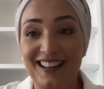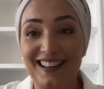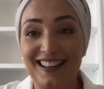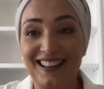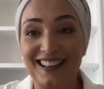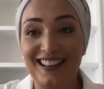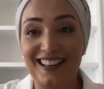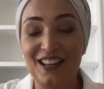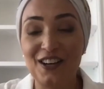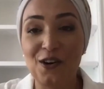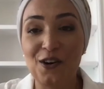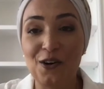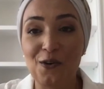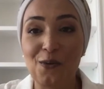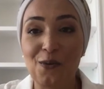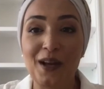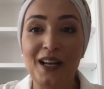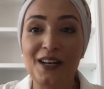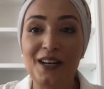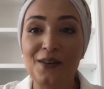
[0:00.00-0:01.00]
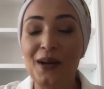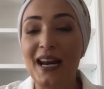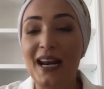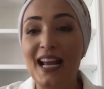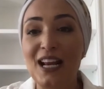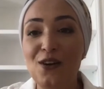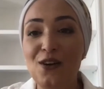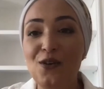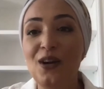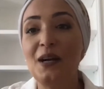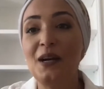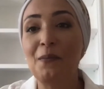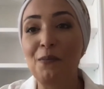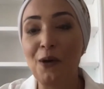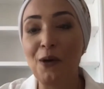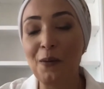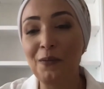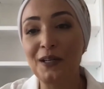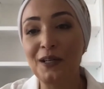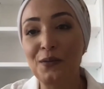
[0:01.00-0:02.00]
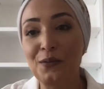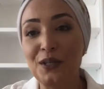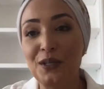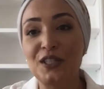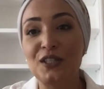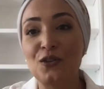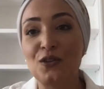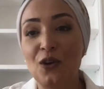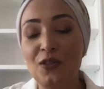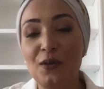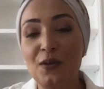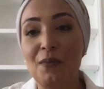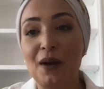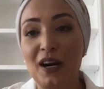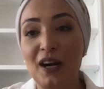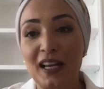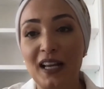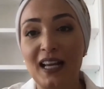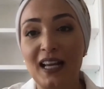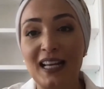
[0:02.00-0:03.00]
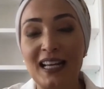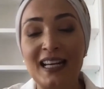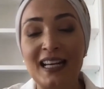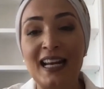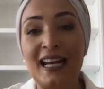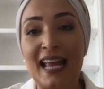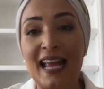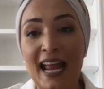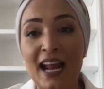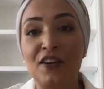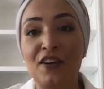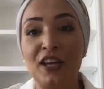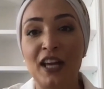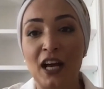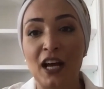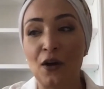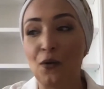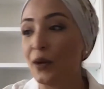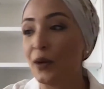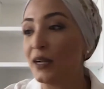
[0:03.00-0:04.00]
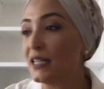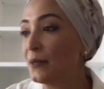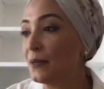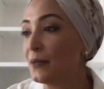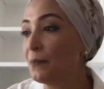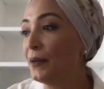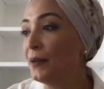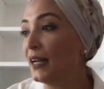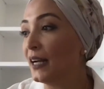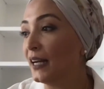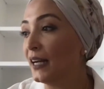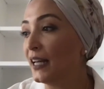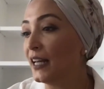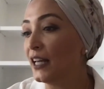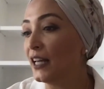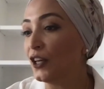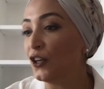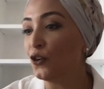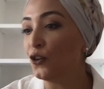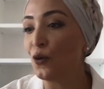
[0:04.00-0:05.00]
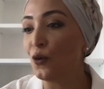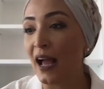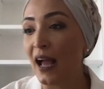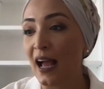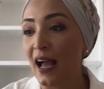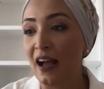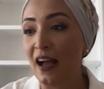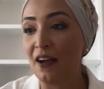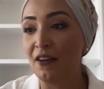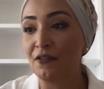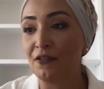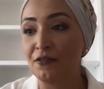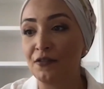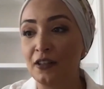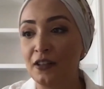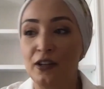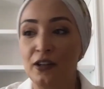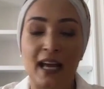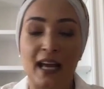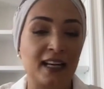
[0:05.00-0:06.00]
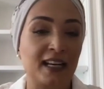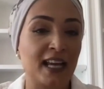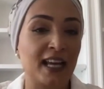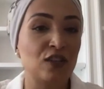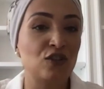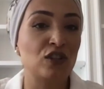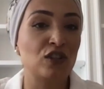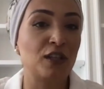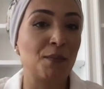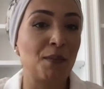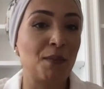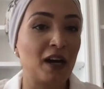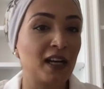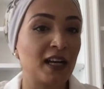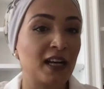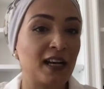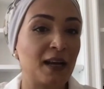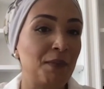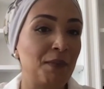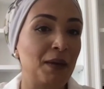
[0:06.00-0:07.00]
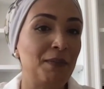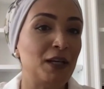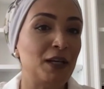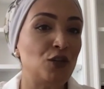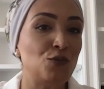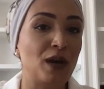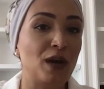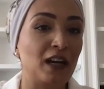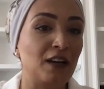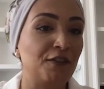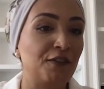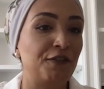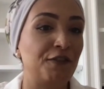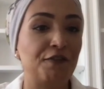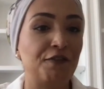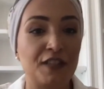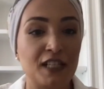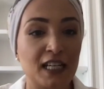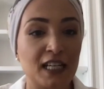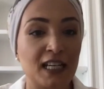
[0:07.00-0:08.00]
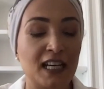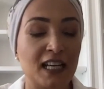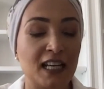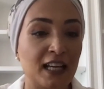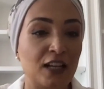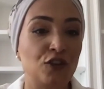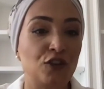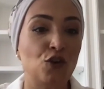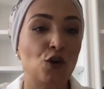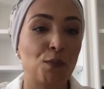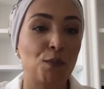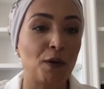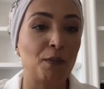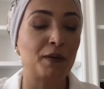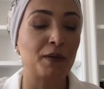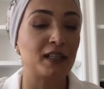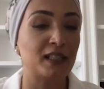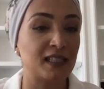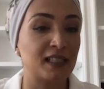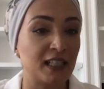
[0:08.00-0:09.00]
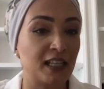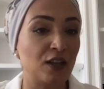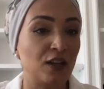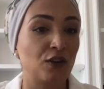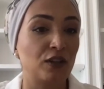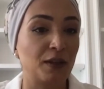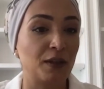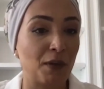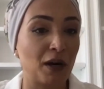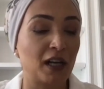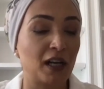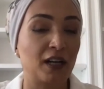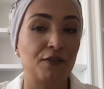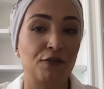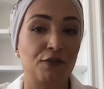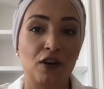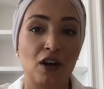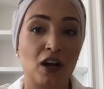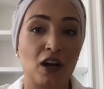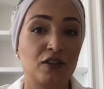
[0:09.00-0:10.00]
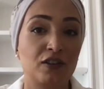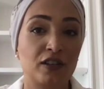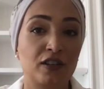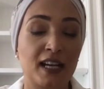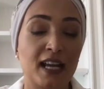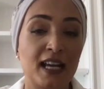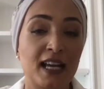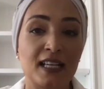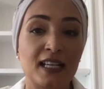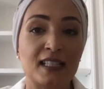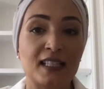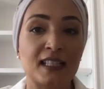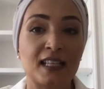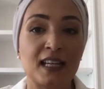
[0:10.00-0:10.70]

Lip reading: when I look at a property which is on the market in an area where typically you have like days on the market are maybe 12, 15, and then your property is sitting on the market for 100 days,